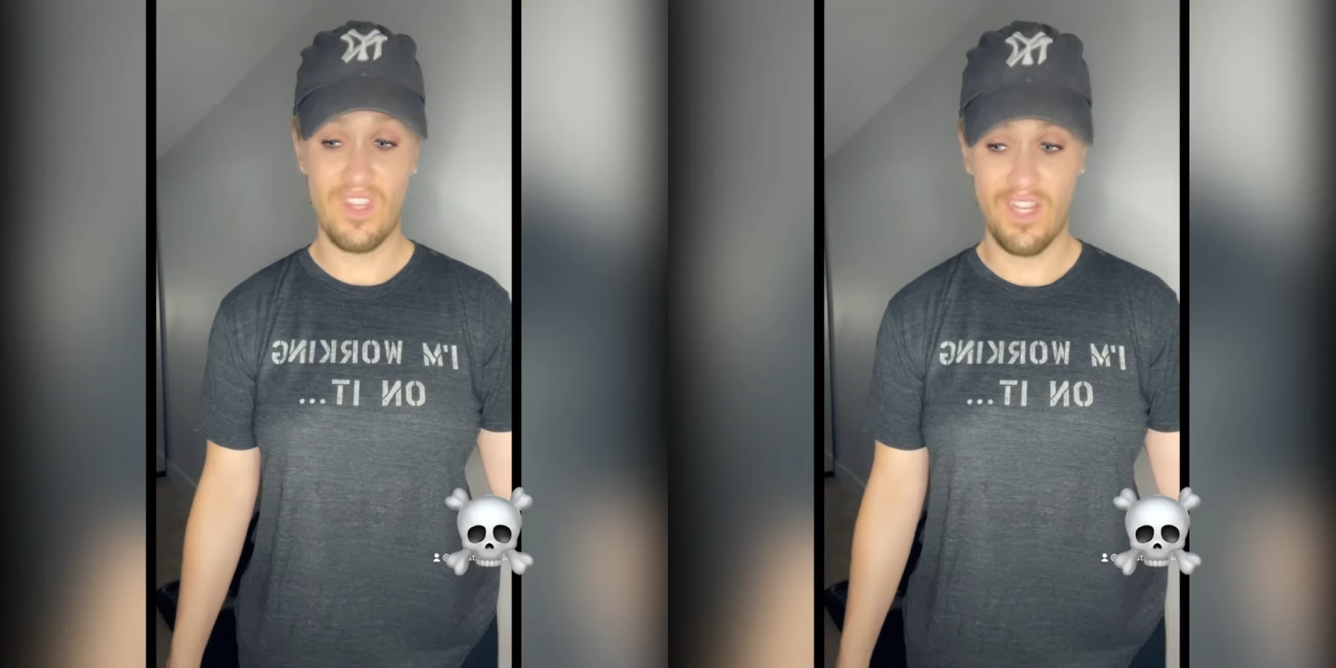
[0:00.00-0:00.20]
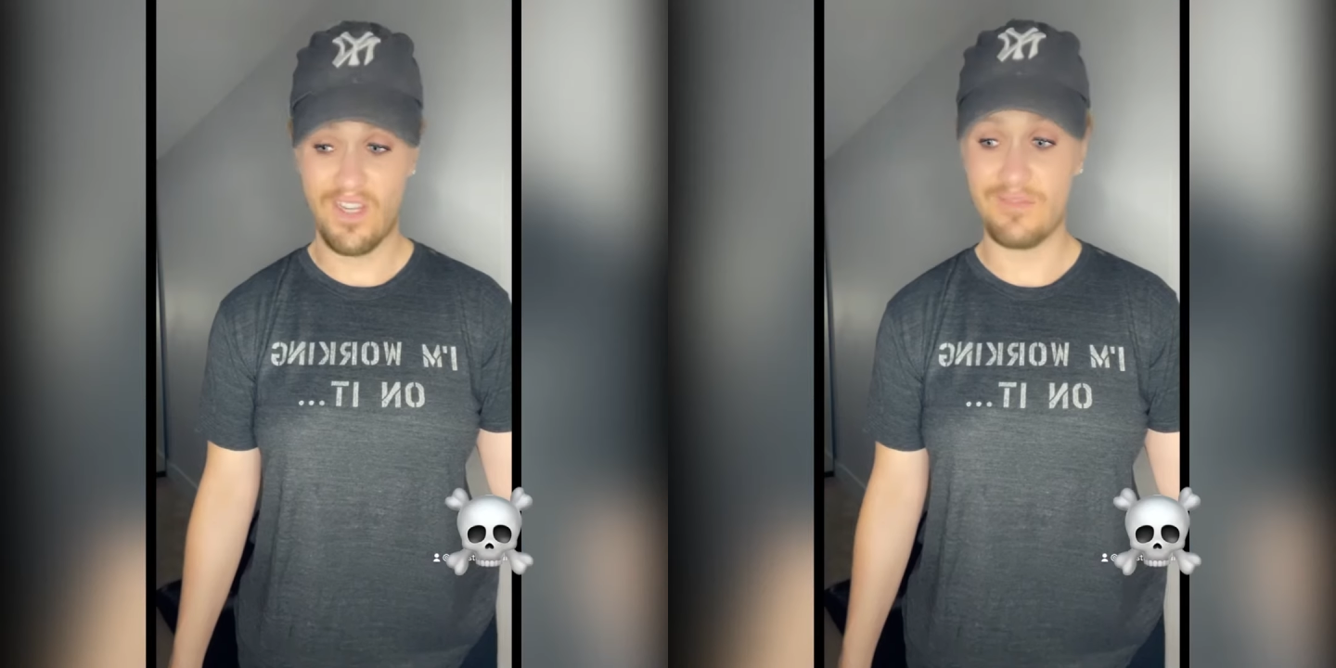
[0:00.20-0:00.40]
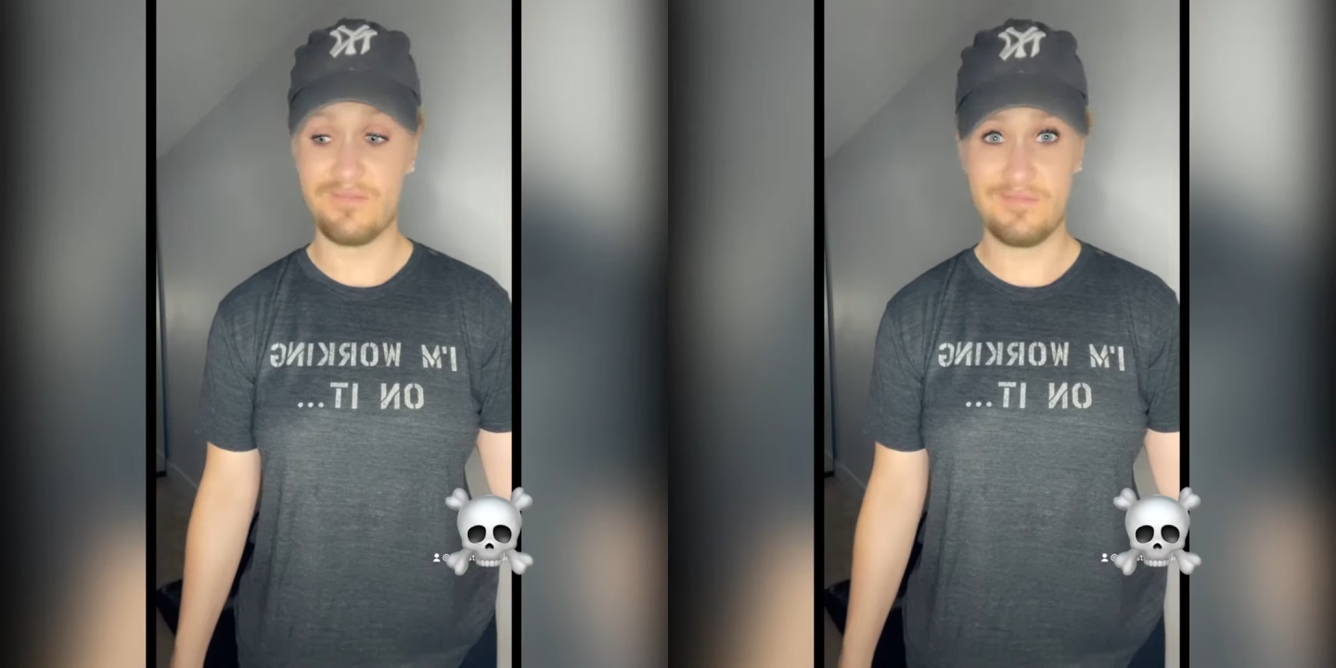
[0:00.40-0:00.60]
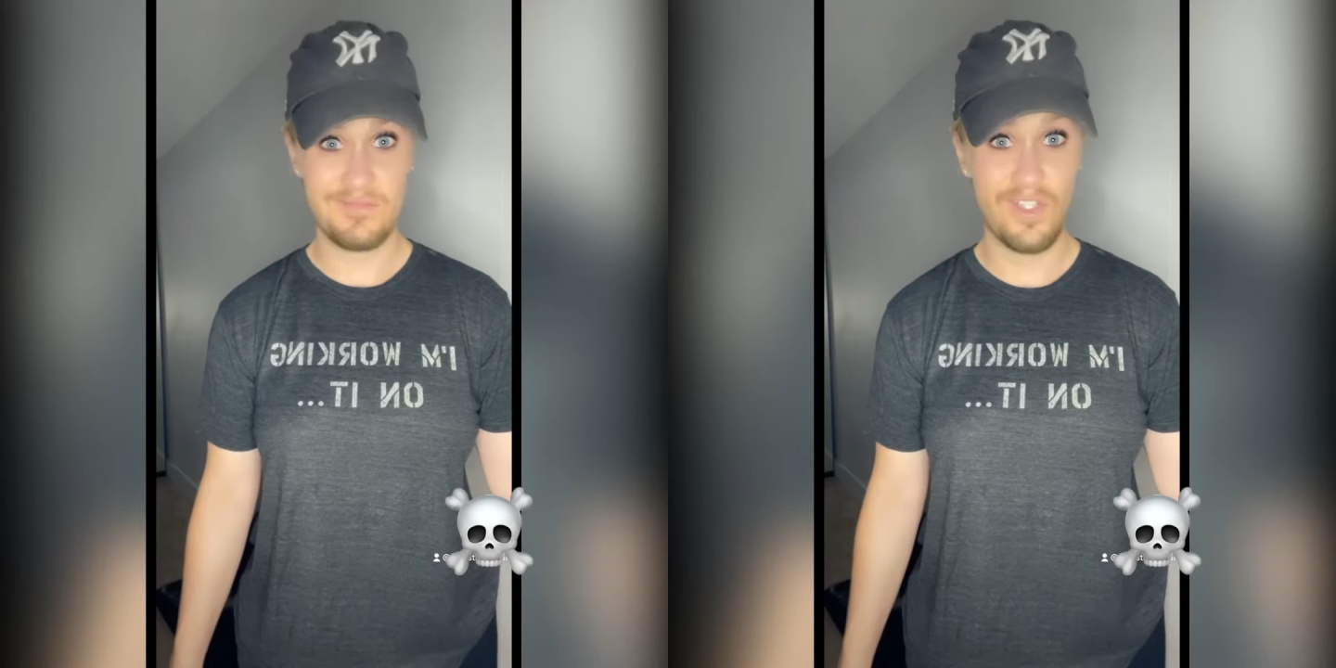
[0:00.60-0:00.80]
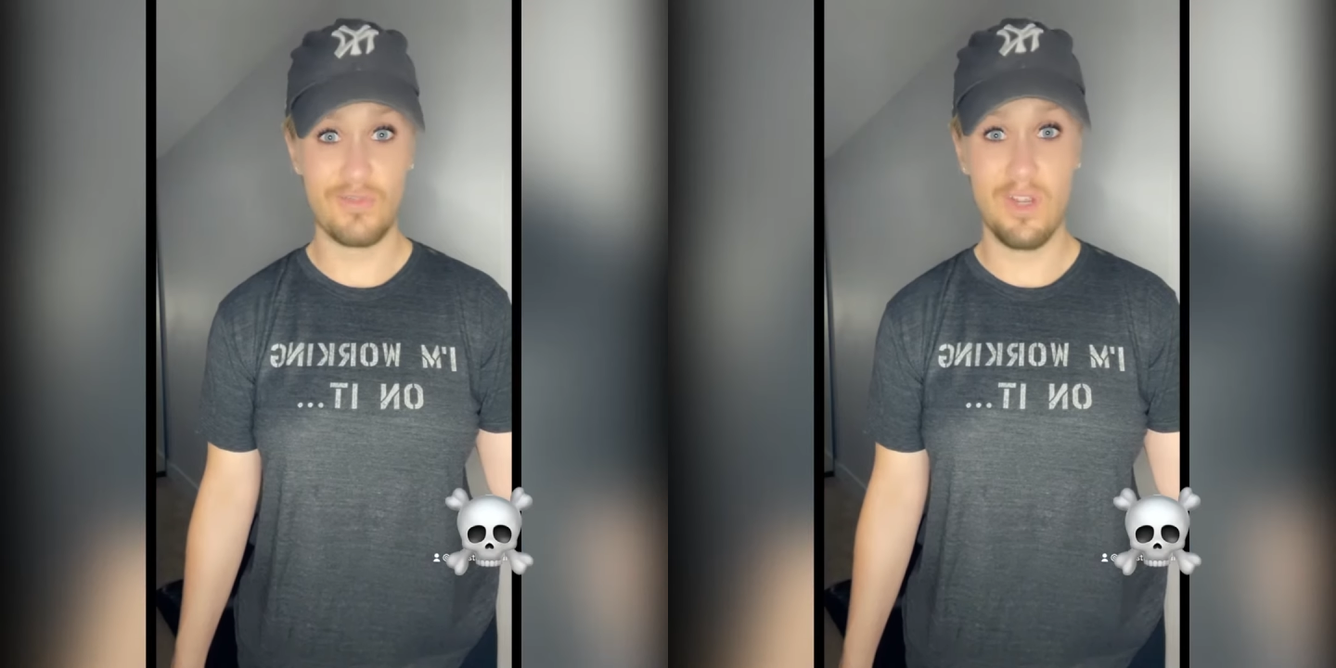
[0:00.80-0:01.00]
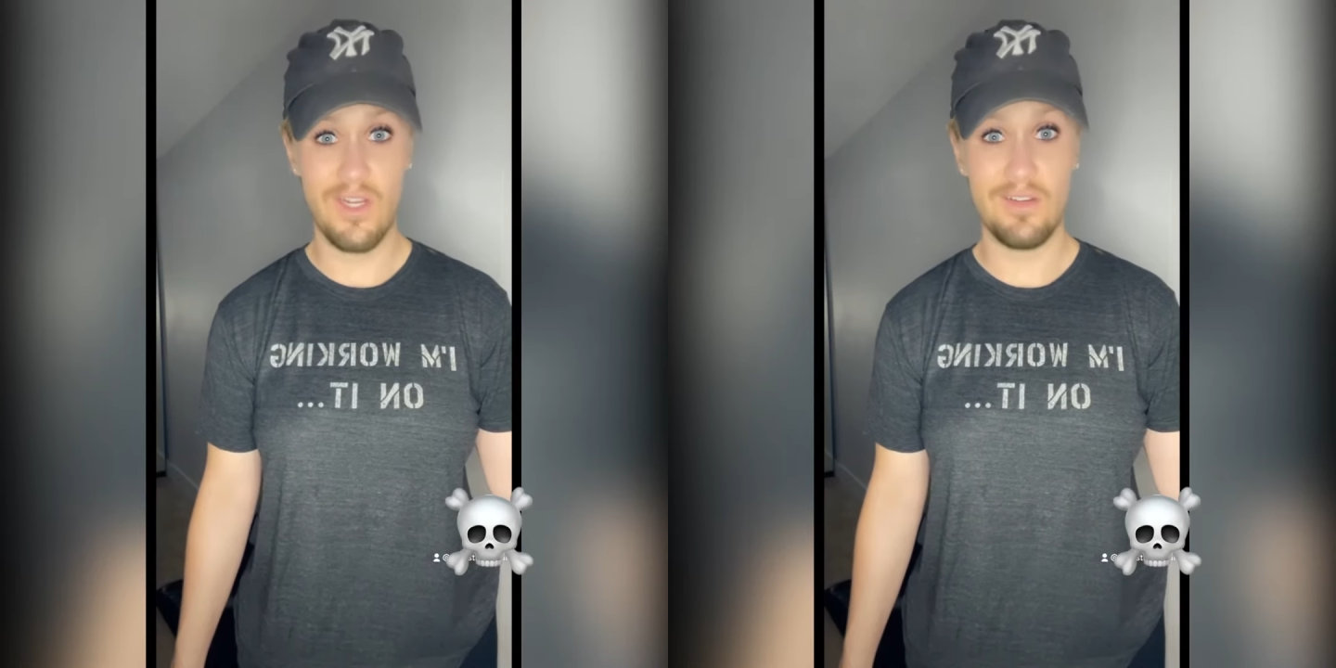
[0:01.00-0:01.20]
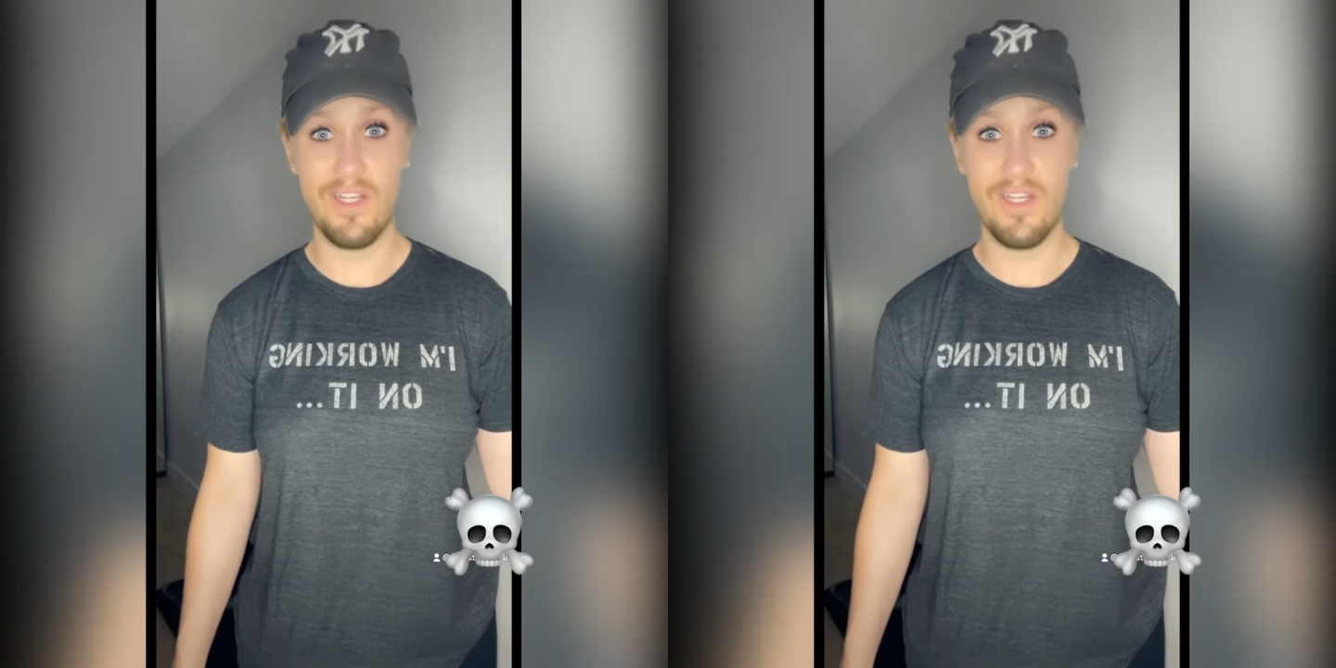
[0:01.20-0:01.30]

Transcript: Yeah, you're right.